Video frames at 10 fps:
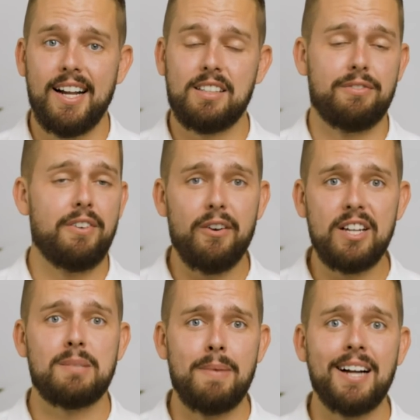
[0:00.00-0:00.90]
It's
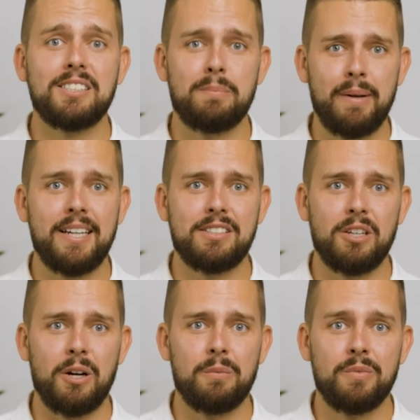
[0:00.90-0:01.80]
very smart to be
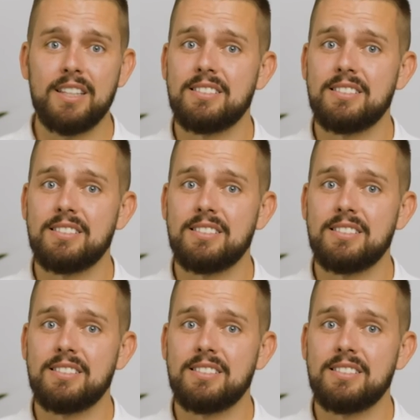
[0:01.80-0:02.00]
so.